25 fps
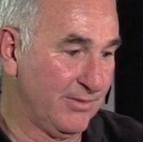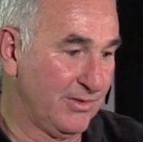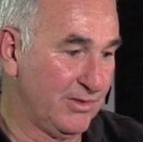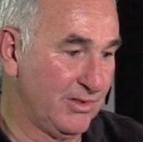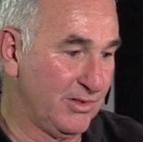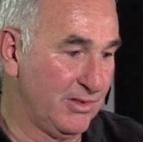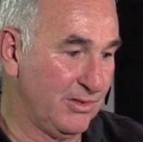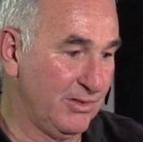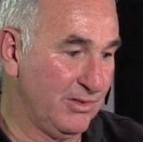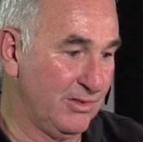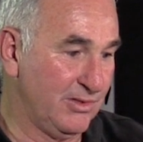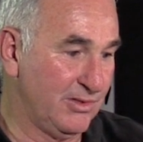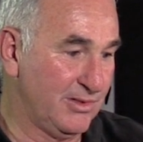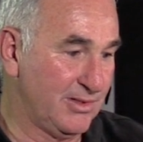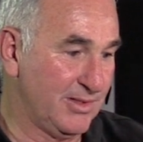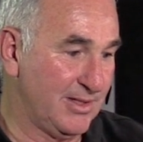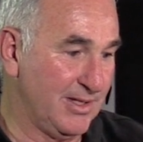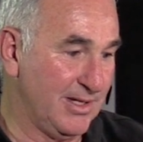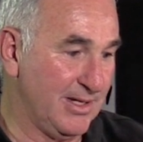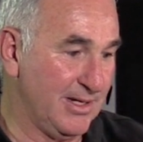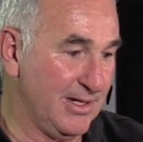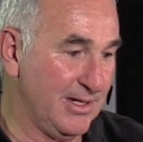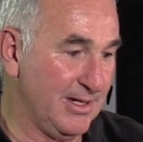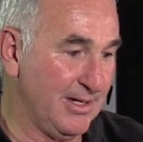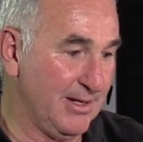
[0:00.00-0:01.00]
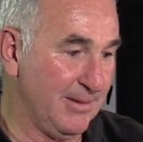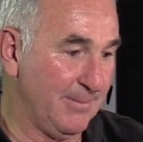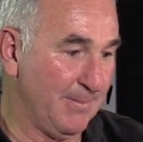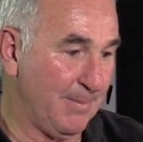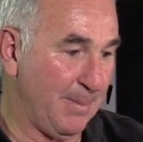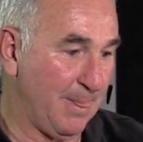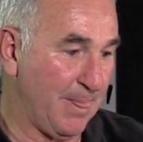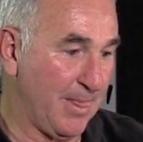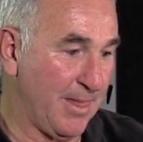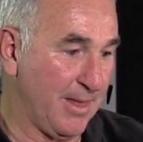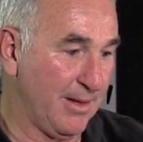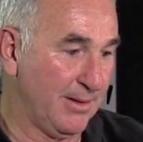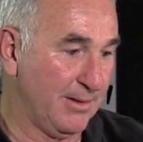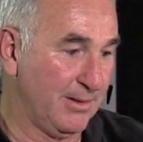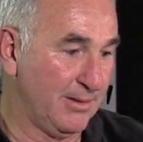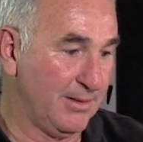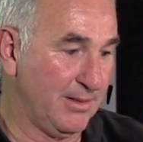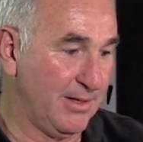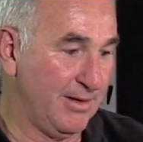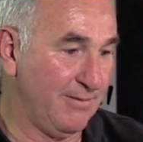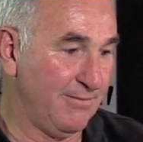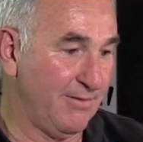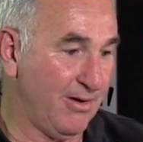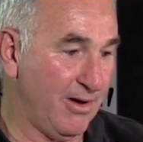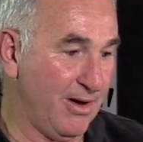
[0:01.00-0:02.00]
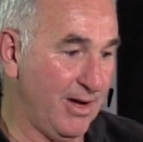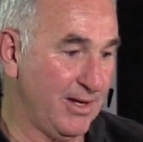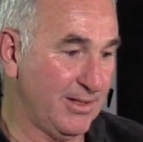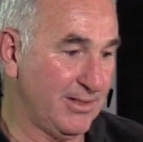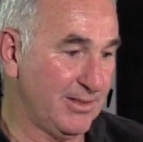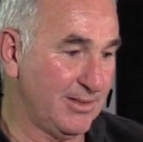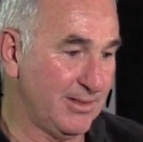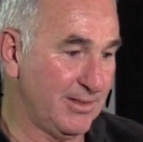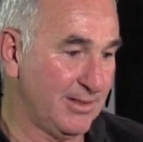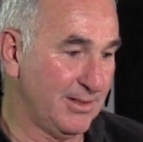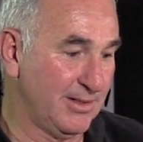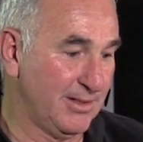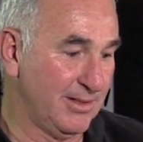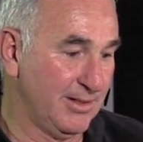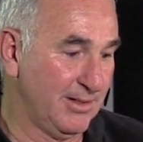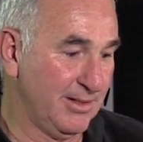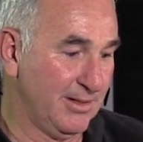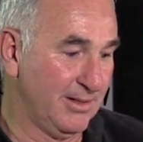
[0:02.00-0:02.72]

choose the device,